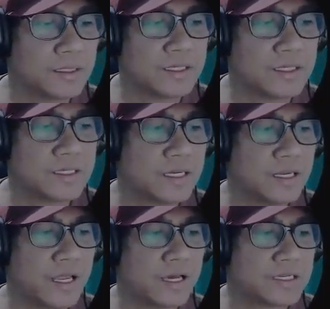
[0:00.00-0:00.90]
is the
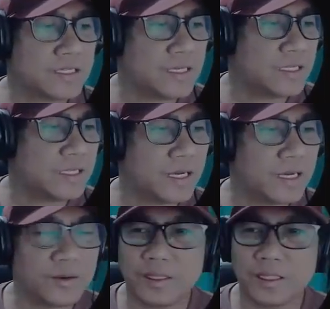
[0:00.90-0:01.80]
next thing
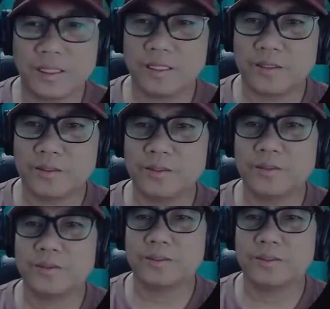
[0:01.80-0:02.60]
that we need to do?